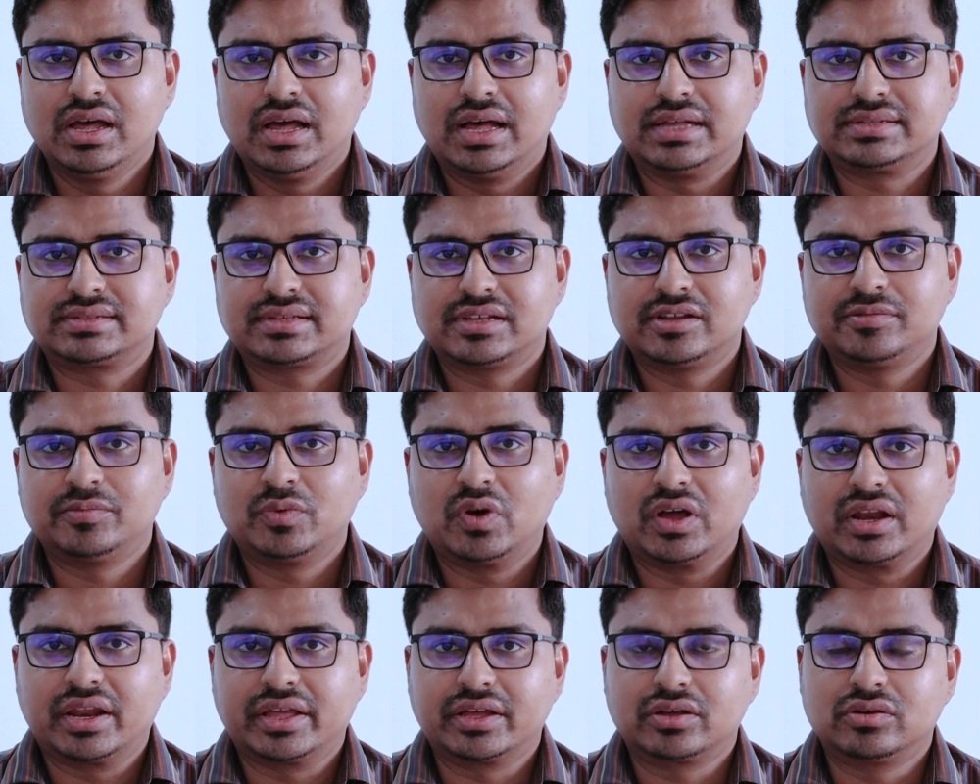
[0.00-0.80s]
Assalamu
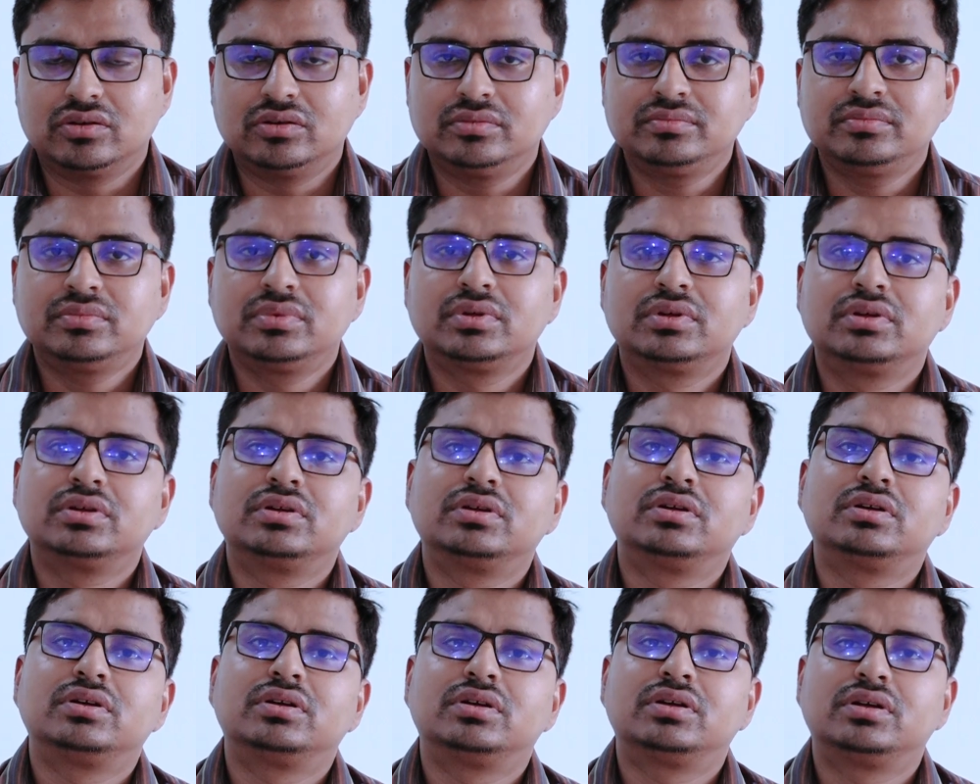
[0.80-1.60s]
alaikum.
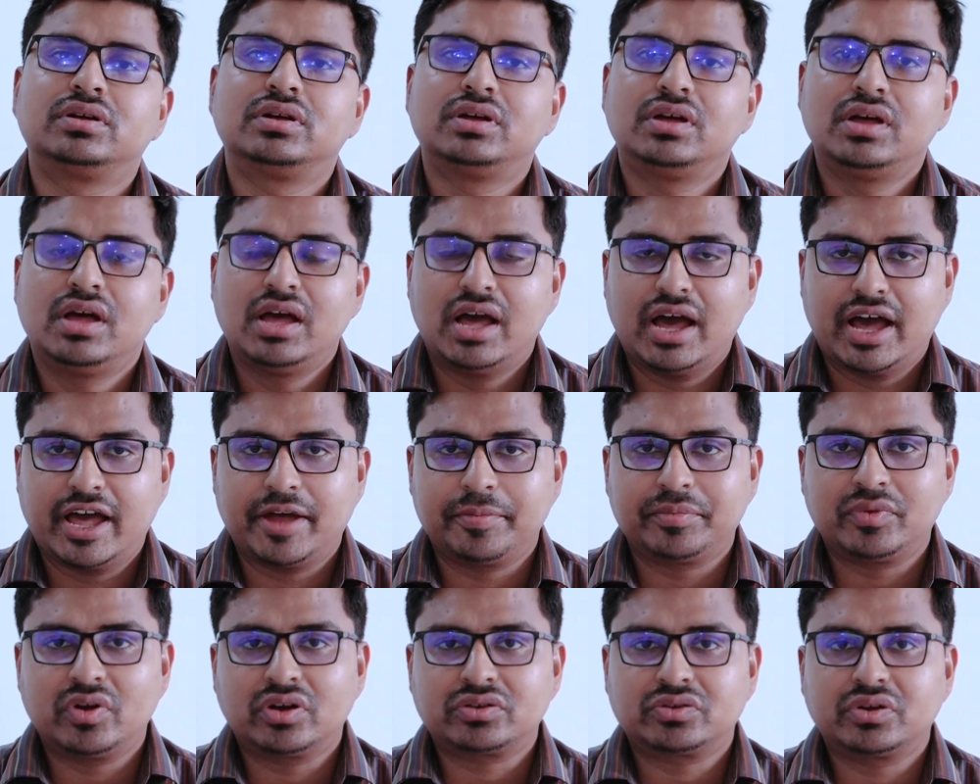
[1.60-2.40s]
I
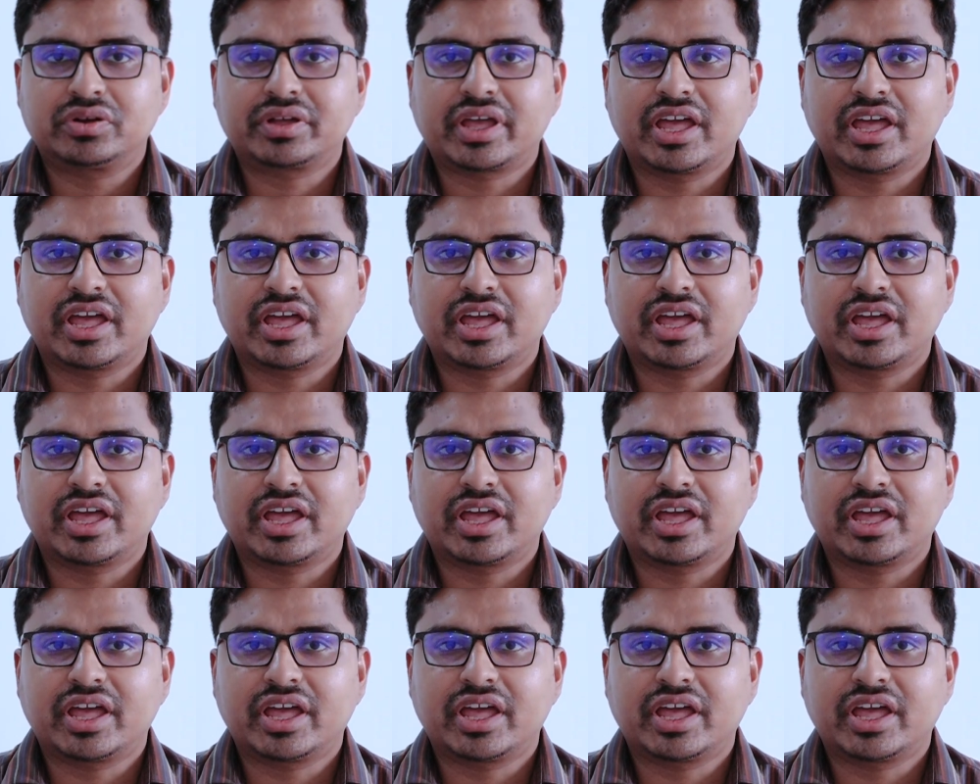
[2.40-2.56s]
am Dr.